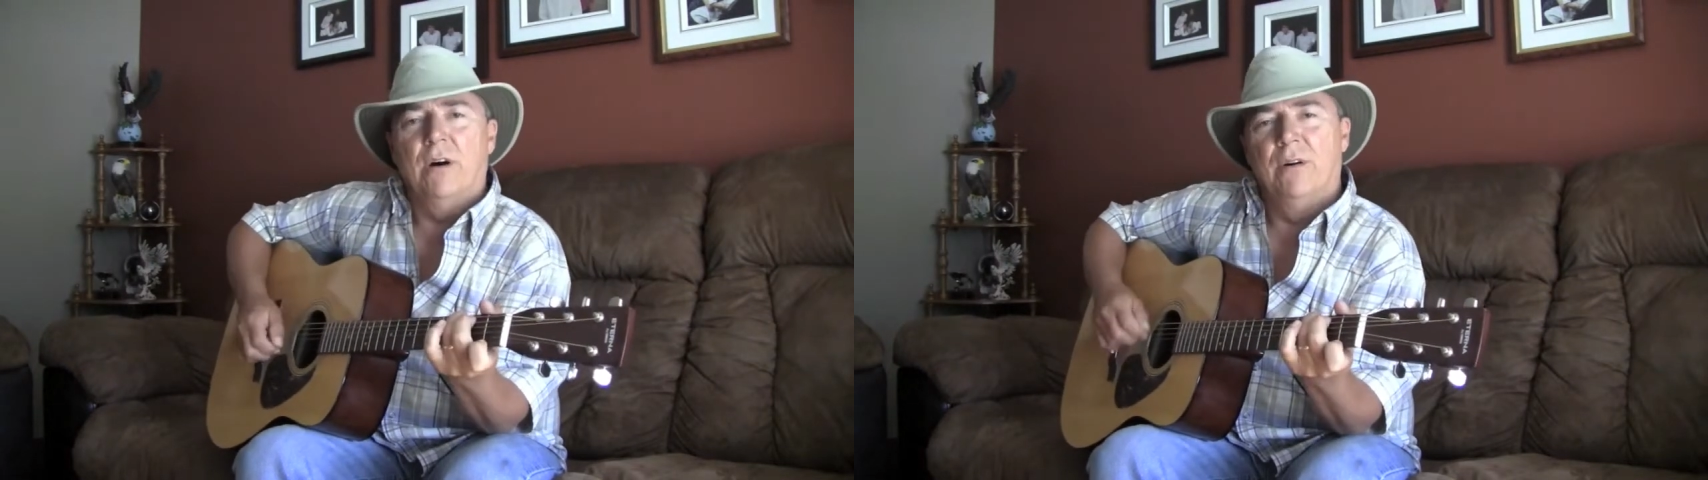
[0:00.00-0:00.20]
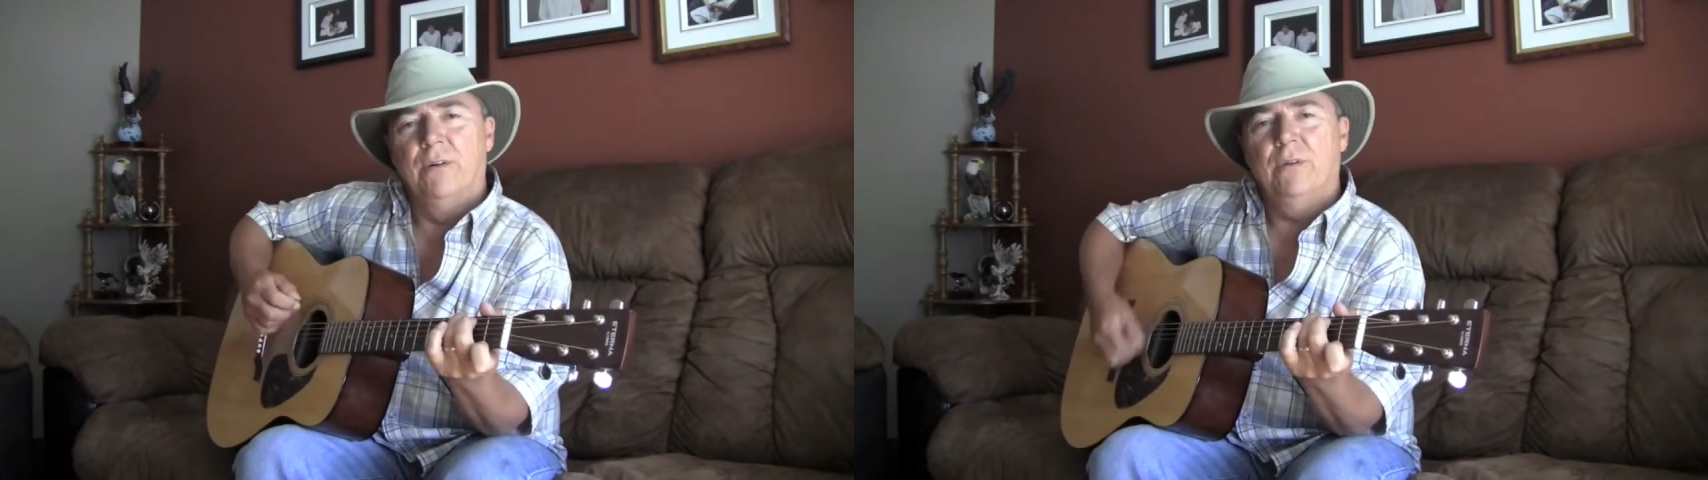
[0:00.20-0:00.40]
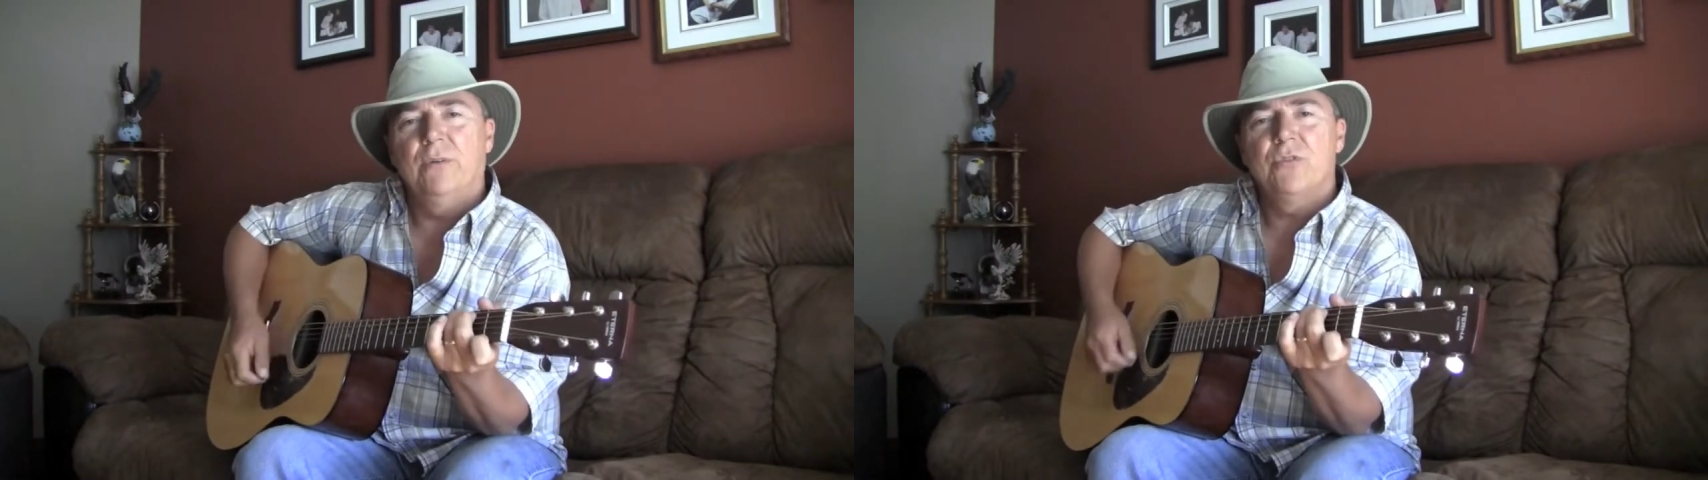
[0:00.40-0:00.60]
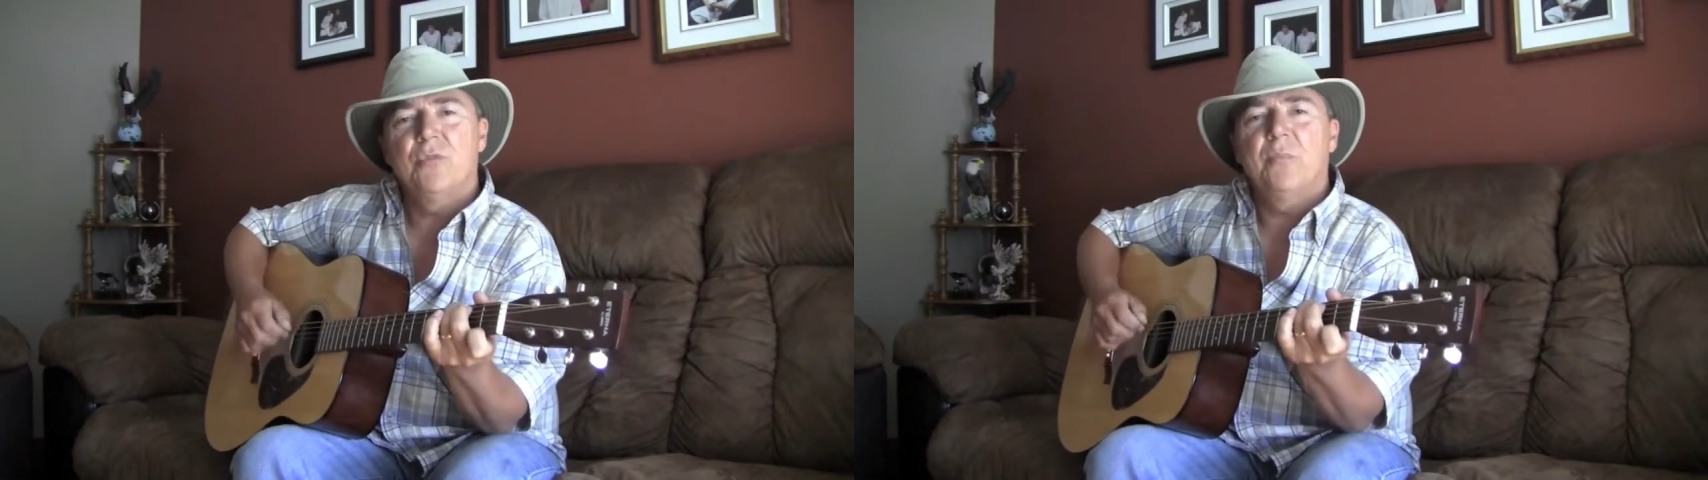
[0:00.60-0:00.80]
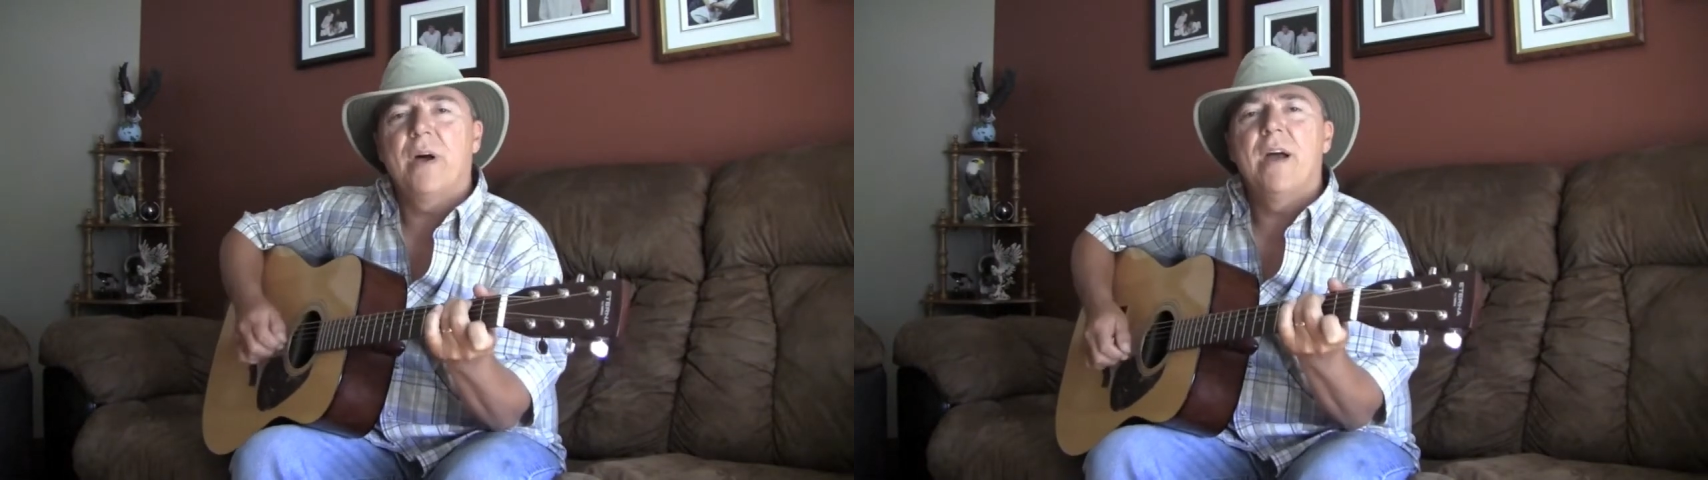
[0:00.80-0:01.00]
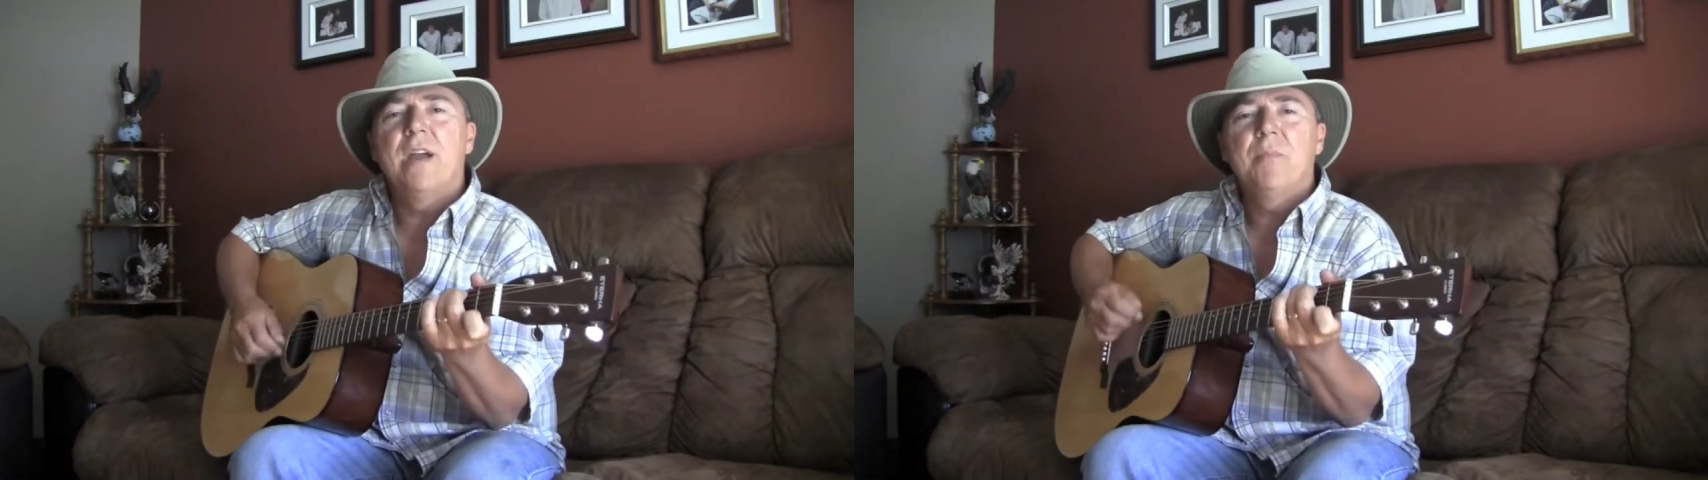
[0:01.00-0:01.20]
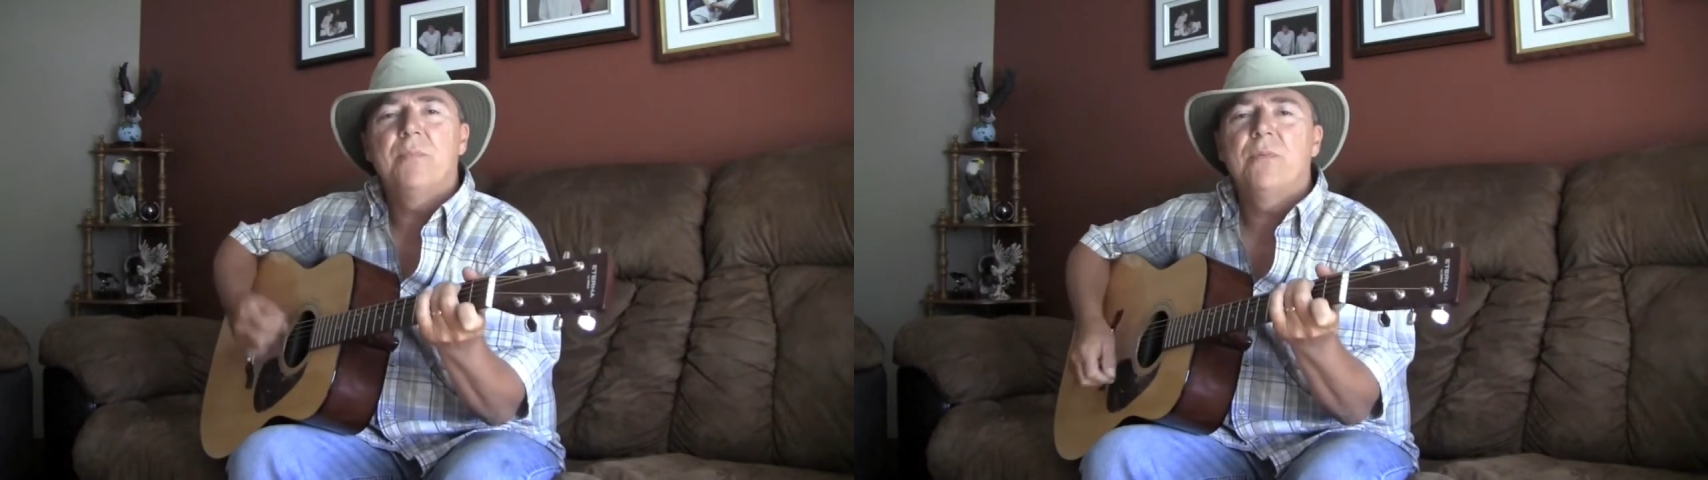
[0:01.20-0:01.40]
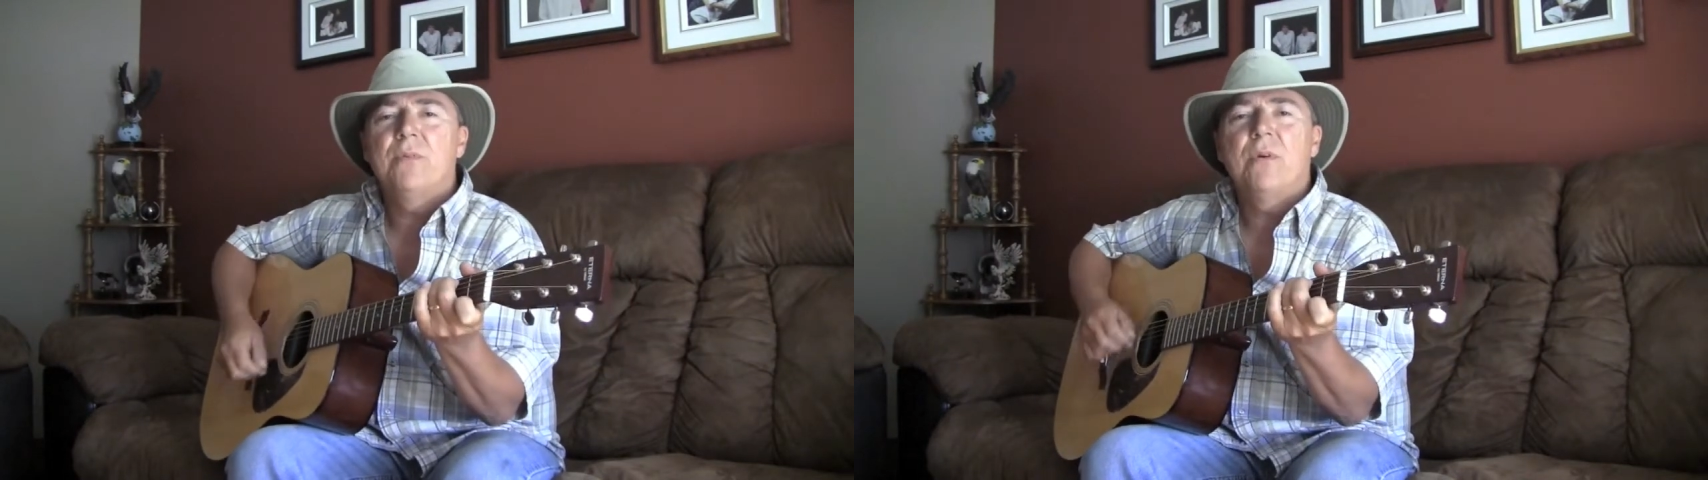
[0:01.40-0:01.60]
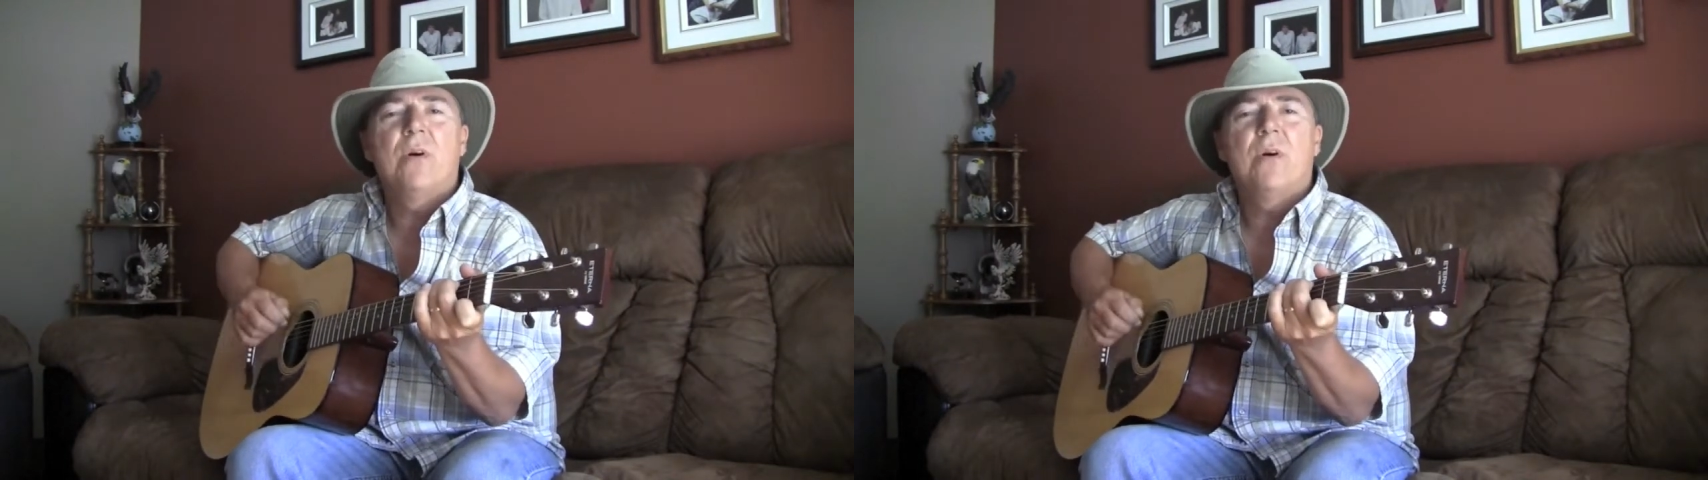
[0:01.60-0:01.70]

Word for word: old paper